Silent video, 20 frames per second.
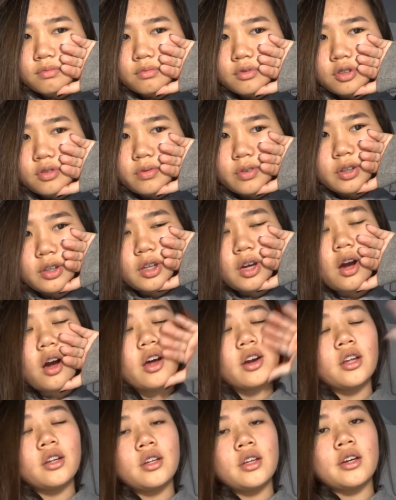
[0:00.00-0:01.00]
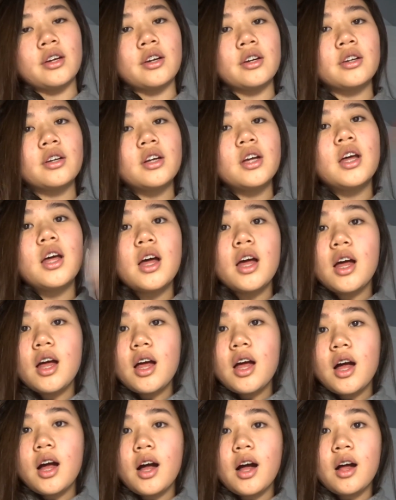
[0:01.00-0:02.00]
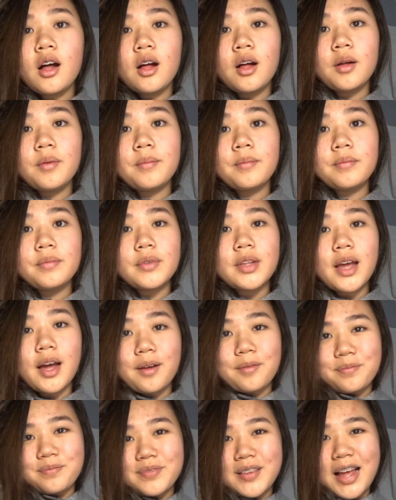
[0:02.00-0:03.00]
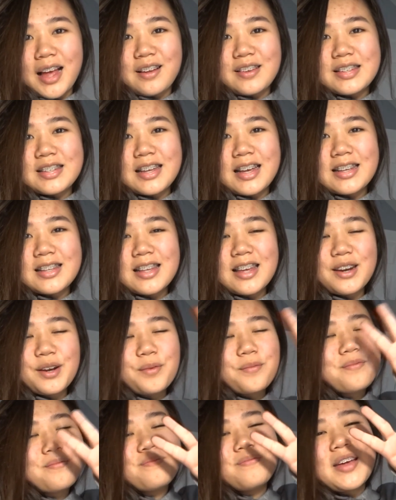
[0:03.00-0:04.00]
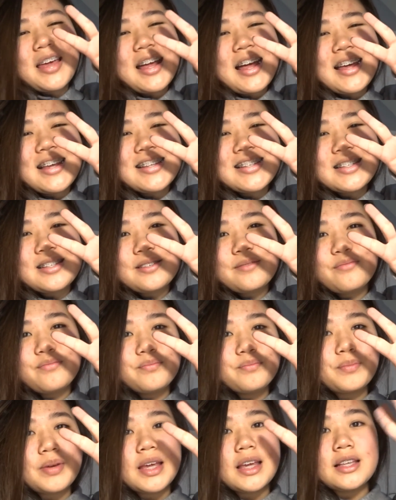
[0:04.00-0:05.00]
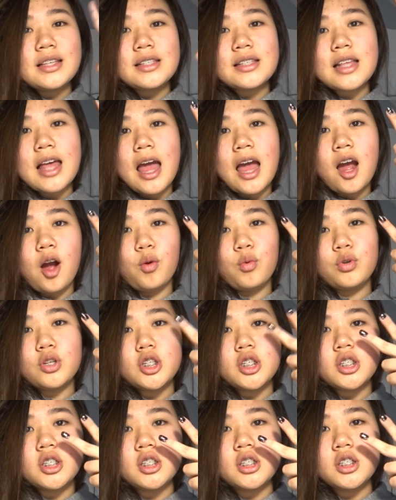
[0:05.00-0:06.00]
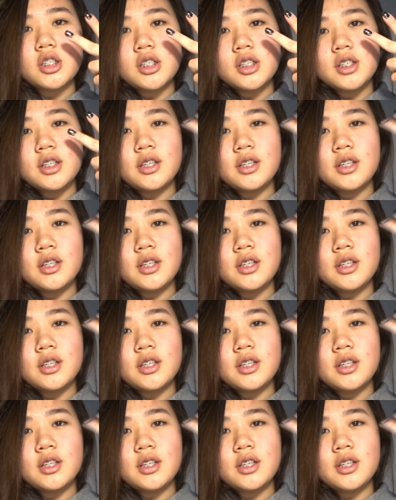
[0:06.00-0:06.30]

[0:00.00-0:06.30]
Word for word: It's really hot in here. Um, yeah, I'll see you guys later. Bye guys. Peace out.